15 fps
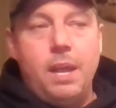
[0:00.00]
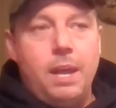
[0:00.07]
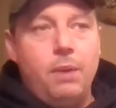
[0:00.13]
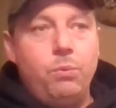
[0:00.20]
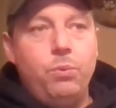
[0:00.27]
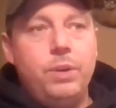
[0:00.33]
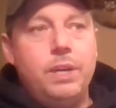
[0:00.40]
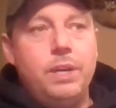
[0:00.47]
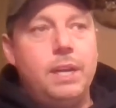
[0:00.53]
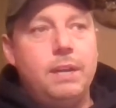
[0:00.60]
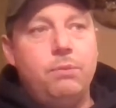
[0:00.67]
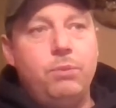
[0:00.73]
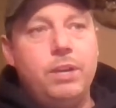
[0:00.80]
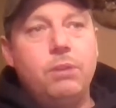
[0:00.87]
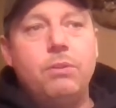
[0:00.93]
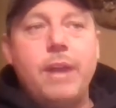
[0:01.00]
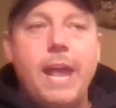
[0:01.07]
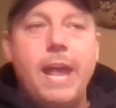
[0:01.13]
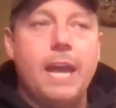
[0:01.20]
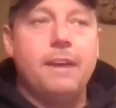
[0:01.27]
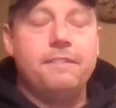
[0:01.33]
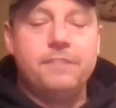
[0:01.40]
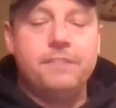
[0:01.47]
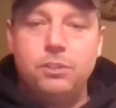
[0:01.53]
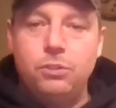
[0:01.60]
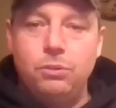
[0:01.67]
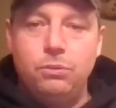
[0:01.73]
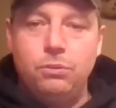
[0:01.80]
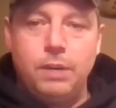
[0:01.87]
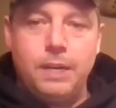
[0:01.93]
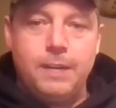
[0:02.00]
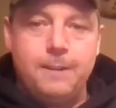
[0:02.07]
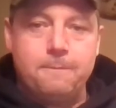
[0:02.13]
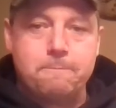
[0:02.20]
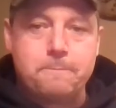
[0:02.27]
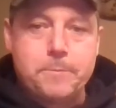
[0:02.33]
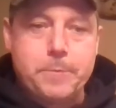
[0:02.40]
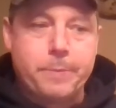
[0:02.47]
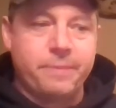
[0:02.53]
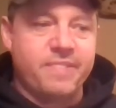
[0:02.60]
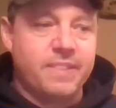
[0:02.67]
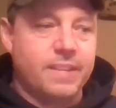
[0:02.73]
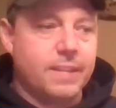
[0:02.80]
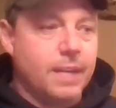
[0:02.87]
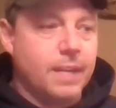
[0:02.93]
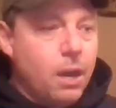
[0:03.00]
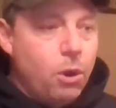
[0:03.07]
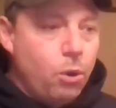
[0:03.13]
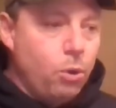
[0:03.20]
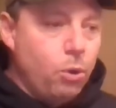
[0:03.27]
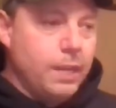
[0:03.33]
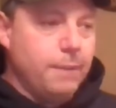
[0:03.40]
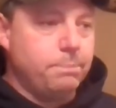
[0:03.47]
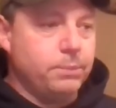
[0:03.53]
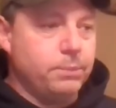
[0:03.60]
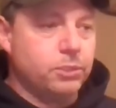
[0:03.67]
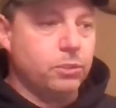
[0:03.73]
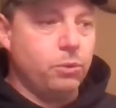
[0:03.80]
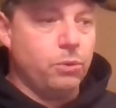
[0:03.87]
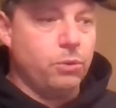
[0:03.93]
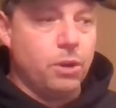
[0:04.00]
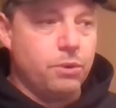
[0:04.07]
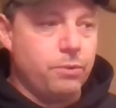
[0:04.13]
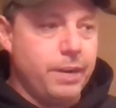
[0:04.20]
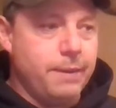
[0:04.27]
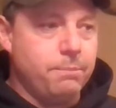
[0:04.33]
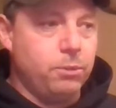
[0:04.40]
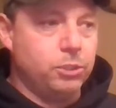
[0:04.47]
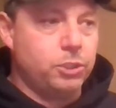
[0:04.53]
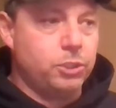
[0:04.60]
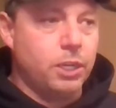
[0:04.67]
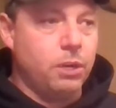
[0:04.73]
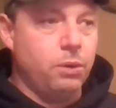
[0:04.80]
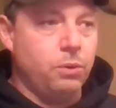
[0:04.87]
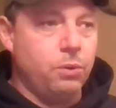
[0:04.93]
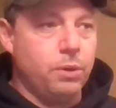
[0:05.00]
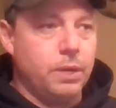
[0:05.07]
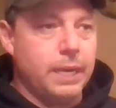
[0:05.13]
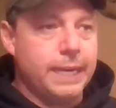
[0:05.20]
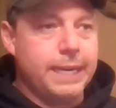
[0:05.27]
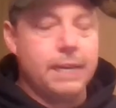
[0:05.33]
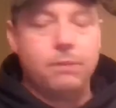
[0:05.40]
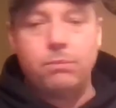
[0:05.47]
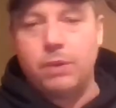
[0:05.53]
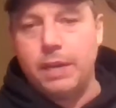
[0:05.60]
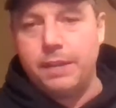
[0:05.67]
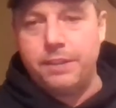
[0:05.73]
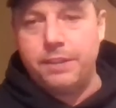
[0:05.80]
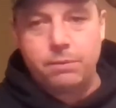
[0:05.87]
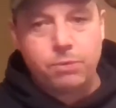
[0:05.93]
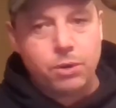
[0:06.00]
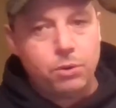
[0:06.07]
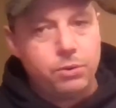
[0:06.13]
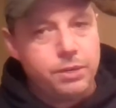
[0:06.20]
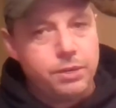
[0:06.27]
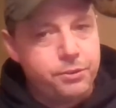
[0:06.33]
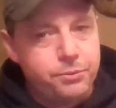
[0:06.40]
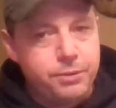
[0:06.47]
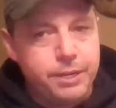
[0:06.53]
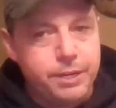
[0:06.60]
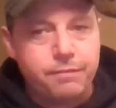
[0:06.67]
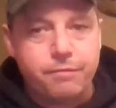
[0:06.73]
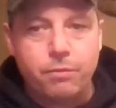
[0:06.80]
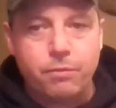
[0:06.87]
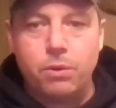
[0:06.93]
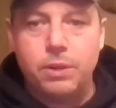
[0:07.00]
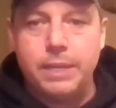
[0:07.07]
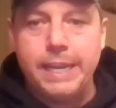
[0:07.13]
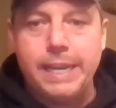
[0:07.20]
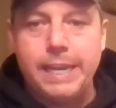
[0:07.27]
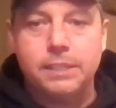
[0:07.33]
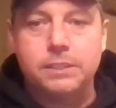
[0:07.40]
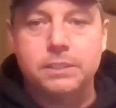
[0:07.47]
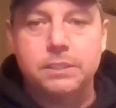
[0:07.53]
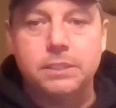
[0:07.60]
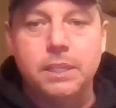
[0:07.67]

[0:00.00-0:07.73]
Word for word: We don't have to do a whole episode on rainbow trout. Again, I think we're going to 3 or 4 lakes.